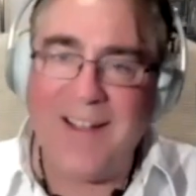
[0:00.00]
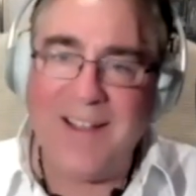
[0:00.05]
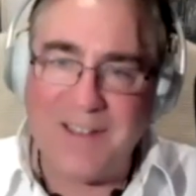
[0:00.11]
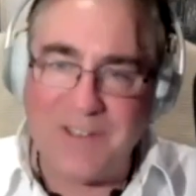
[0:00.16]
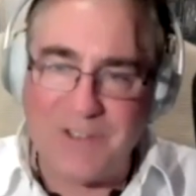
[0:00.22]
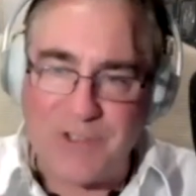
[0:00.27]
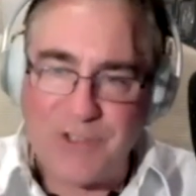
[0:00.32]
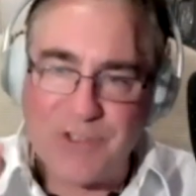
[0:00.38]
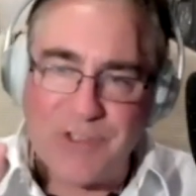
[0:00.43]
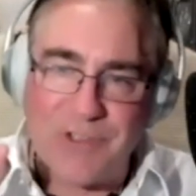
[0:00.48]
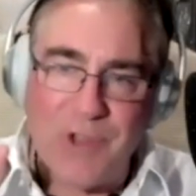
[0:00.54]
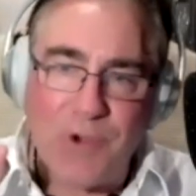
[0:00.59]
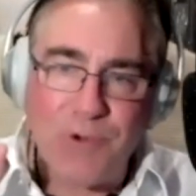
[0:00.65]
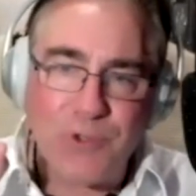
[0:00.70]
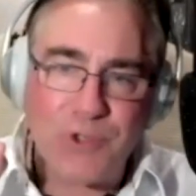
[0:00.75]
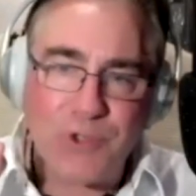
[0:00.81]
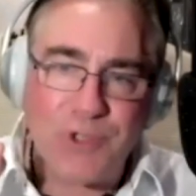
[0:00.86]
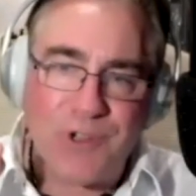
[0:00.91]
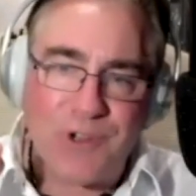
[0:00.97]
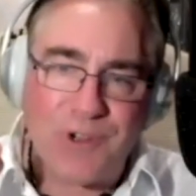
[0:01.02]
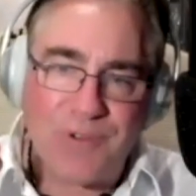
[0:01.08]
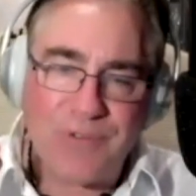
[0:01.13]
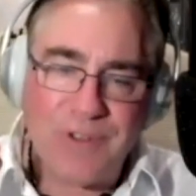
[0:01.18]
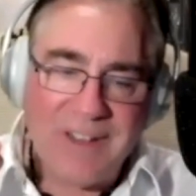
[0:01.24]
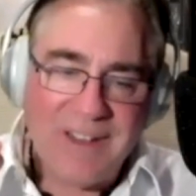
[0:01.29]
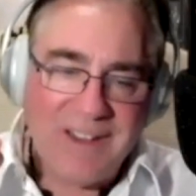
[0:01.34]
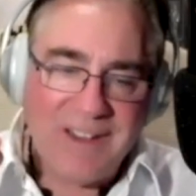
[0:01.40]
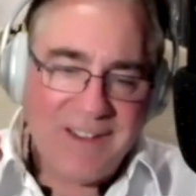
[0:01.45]
It's this notion of
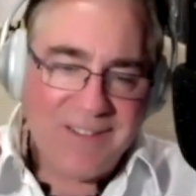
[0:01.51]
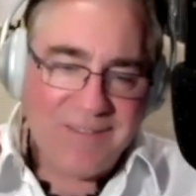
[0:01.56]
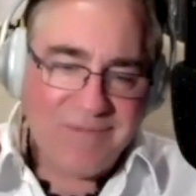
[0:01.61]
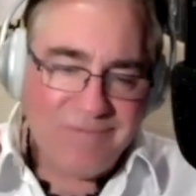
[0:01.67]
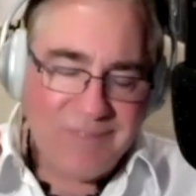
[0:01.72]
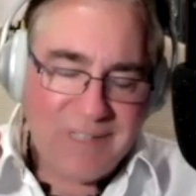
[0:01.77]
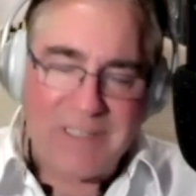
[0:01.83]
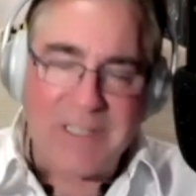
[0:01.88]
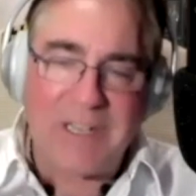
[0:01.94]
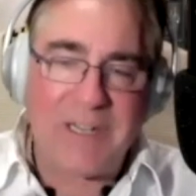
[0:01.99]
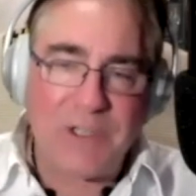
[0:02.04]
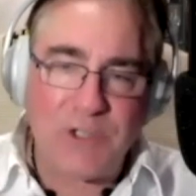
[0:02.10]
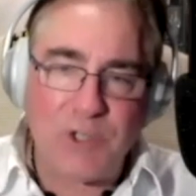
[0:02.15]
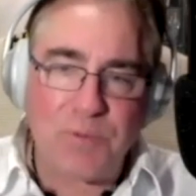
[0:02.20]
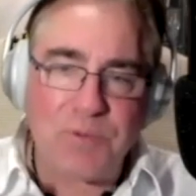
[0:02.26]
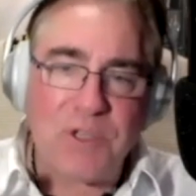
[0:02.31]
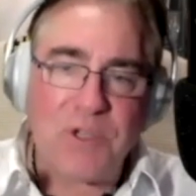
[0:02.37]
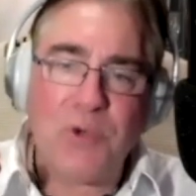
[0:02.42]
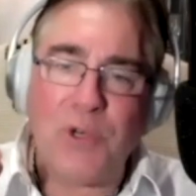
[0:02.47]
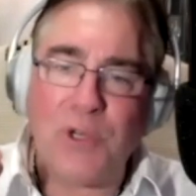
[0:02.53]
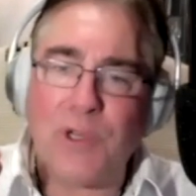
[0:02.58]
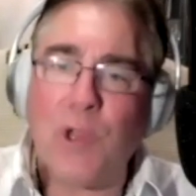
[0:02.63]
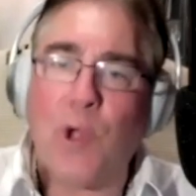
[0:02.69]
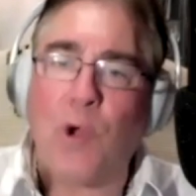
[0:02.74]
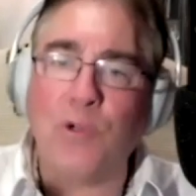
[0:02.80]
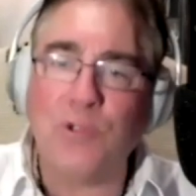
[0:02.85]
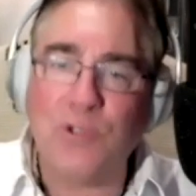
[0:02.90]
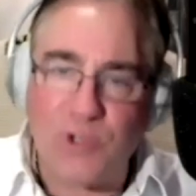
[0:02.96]
dictatorships are good at
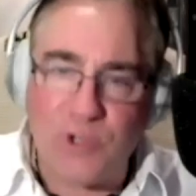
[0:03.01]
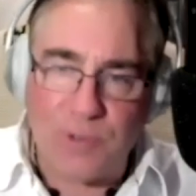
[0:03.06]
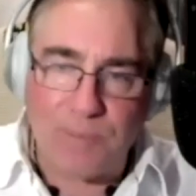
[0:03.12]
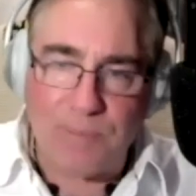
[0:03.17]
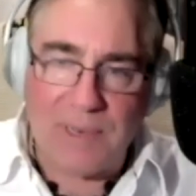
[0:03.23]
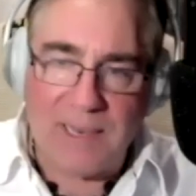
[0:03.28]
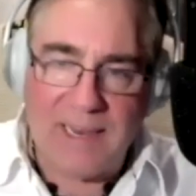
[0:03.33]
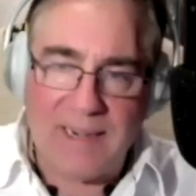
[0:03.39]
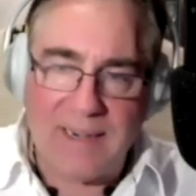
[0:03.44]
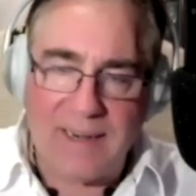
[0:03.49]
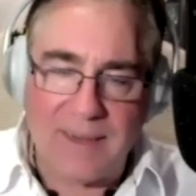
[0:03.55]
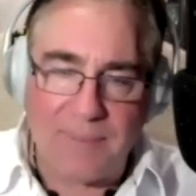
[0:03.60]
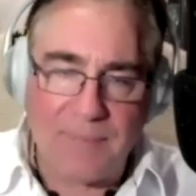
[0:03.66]
long-term planning.